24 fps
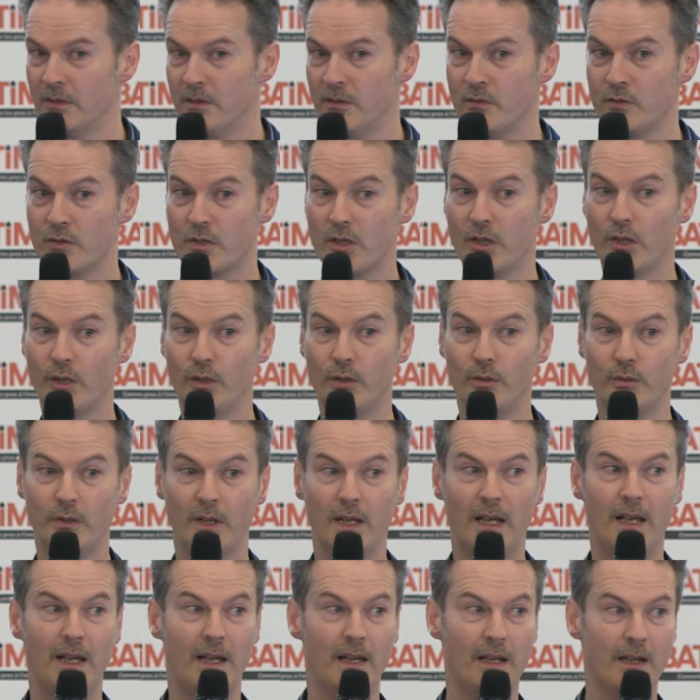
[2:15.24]
So
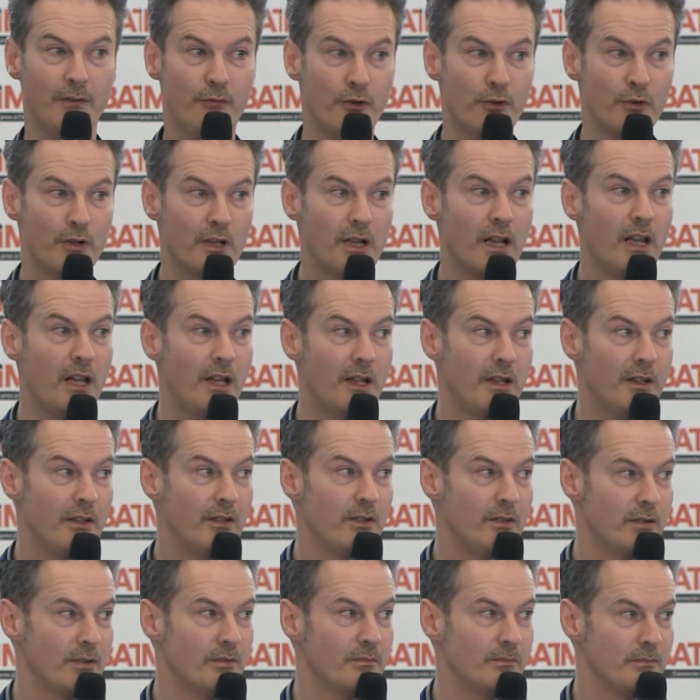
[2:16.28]
if you're a
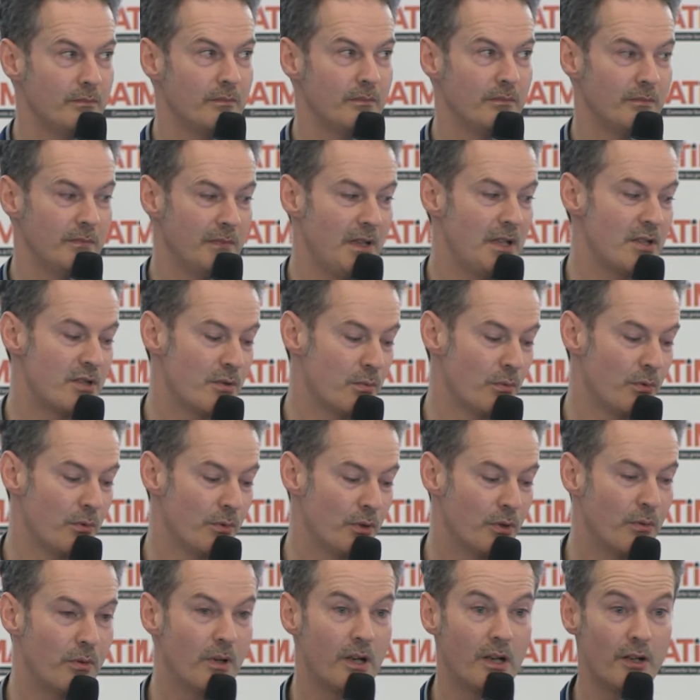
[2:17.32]
client, this will
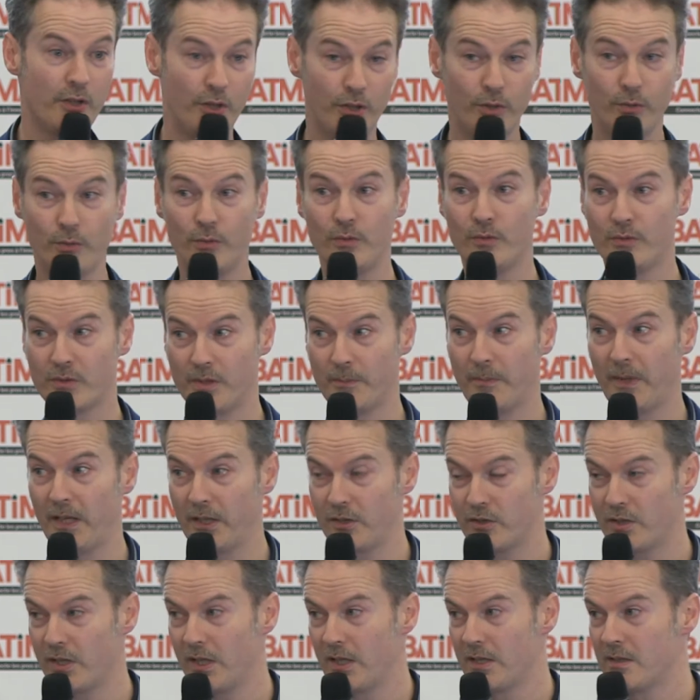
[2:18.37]
require you to make
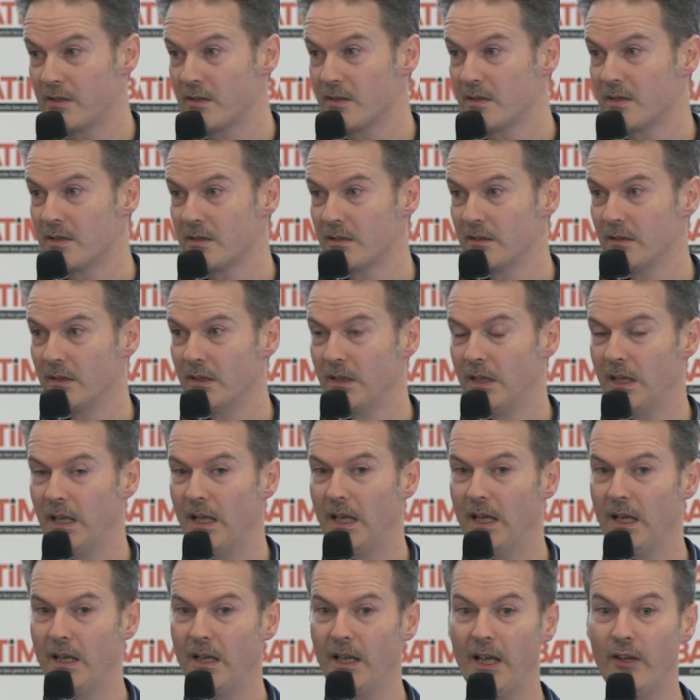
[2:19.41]
changes
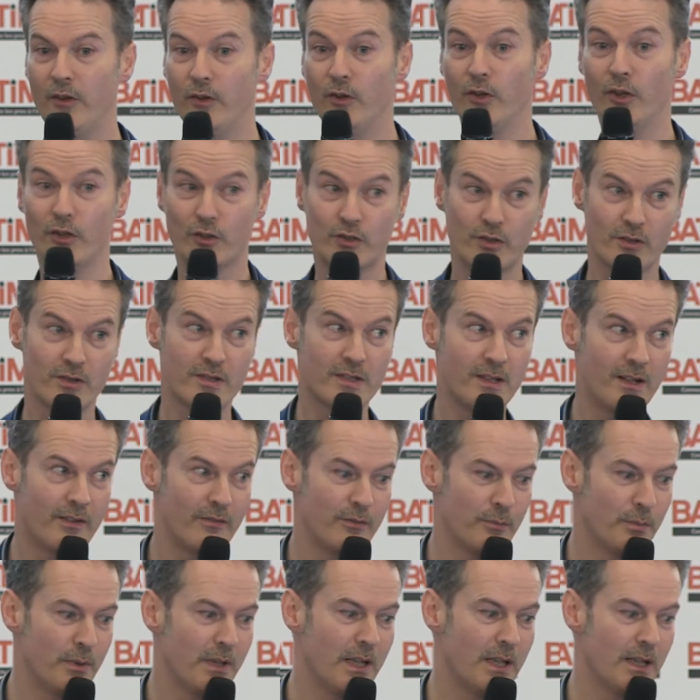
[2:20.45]
and not just
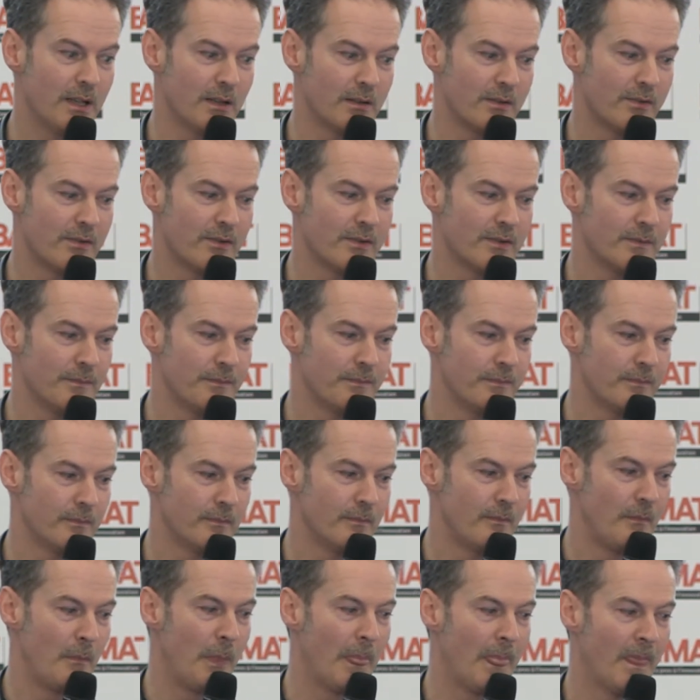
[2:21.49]
everybody else.
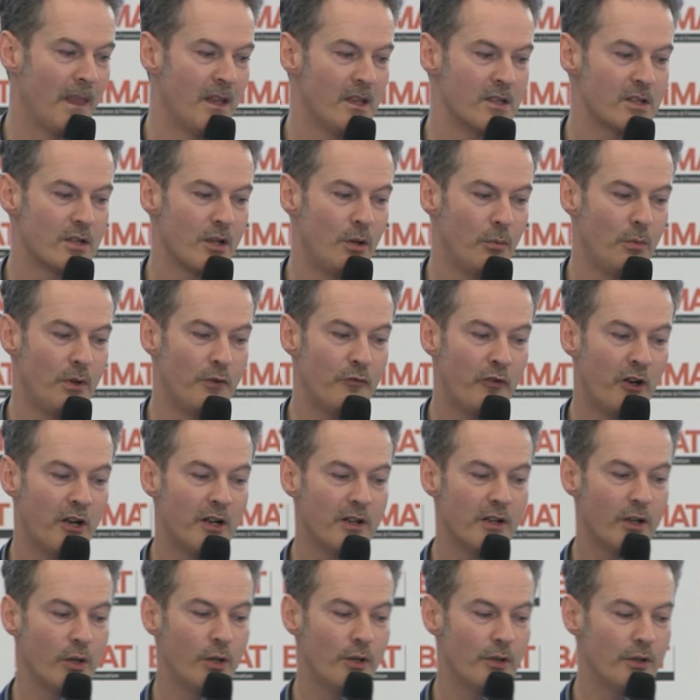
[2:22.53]
So we've
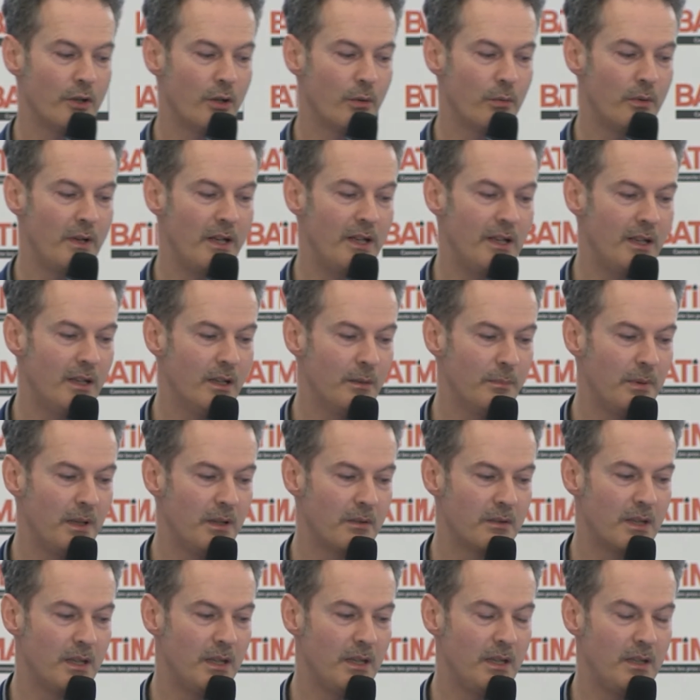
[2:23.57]
heard a lot already
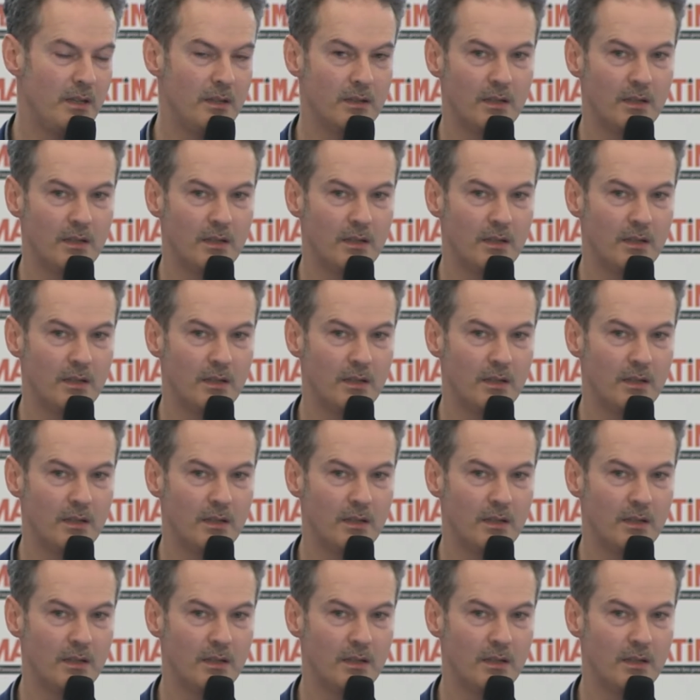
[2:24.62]
about the